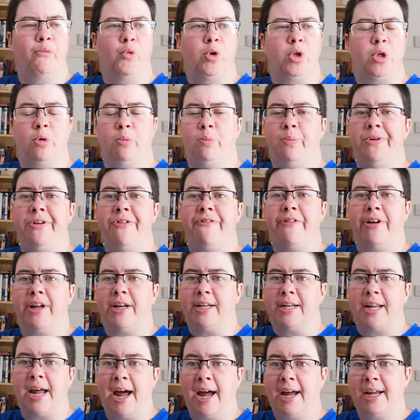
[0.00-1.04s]
which would be
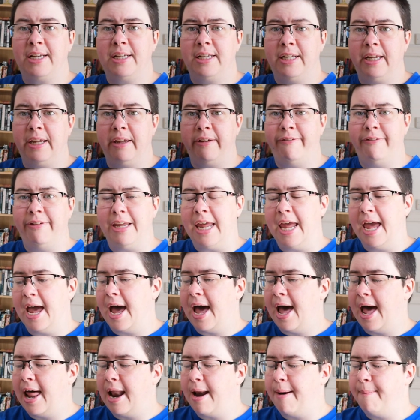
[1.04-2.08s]
fantastic if he
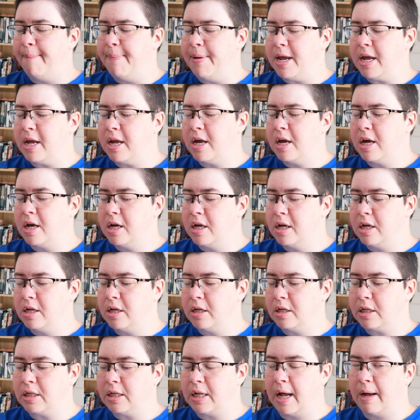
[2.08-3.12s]
can,
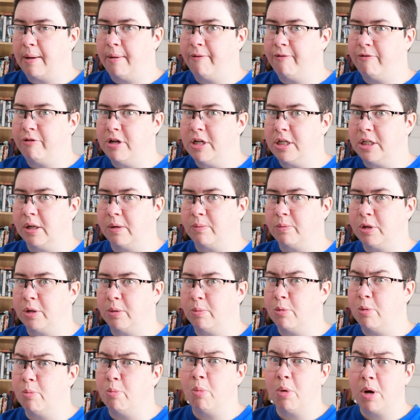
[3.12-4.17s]
because that frees up
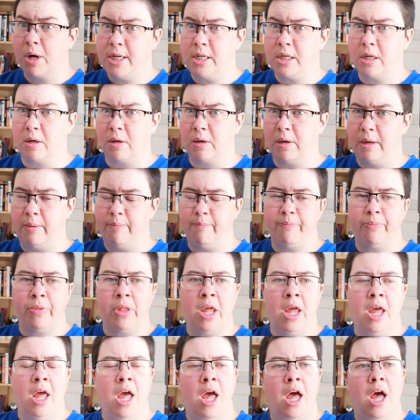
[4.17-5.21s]
some of my time
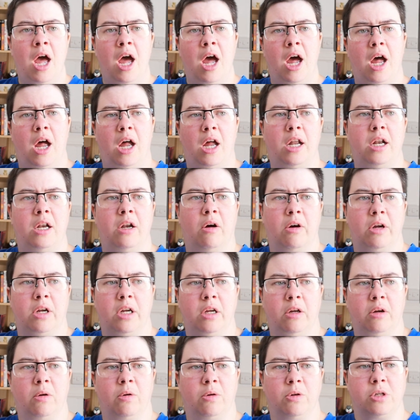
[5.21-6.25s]
and I
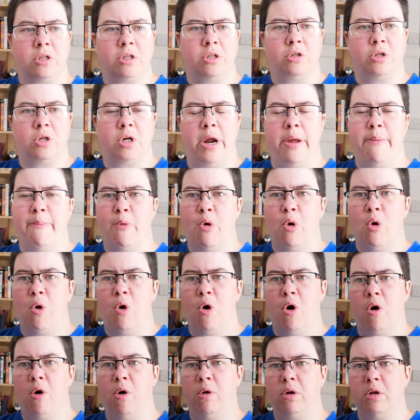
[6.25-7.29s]
can concentrate
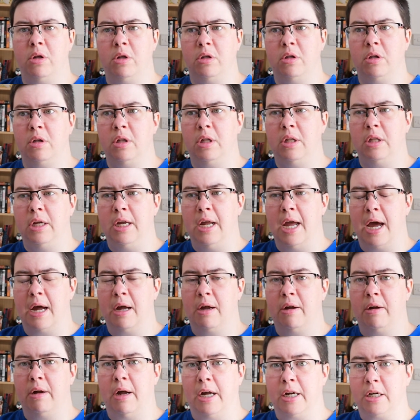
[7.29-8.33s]
more on the
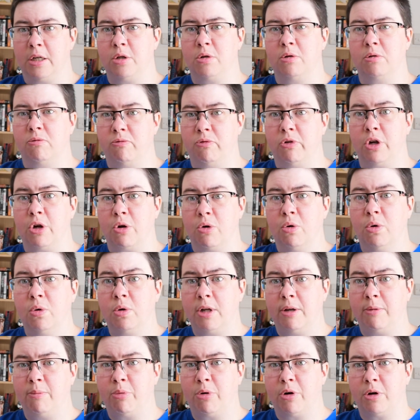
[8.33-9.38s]
actual
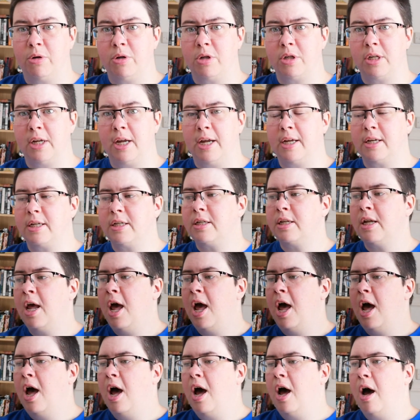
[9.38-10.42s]
recording process,
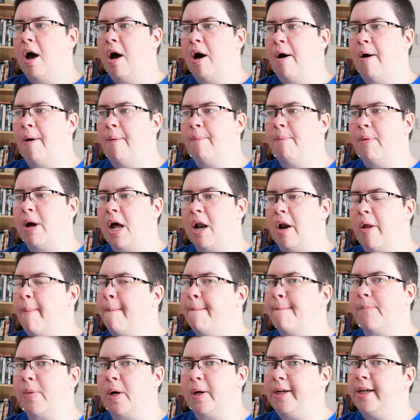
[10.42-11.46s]
and I
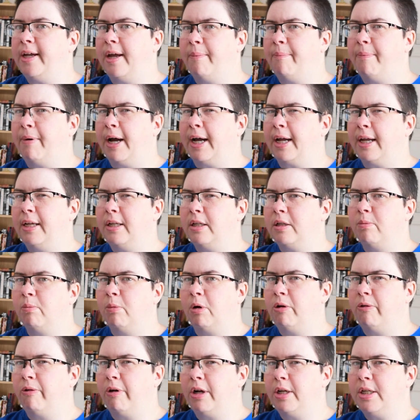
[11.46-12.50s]
might get back into
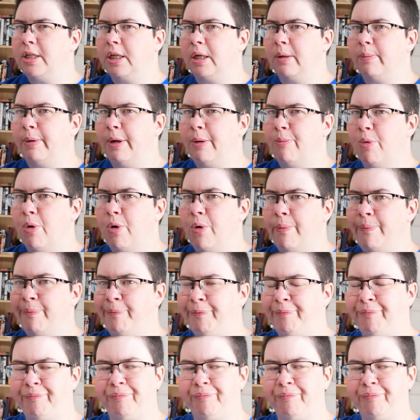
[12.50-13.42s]
my writing a bit more.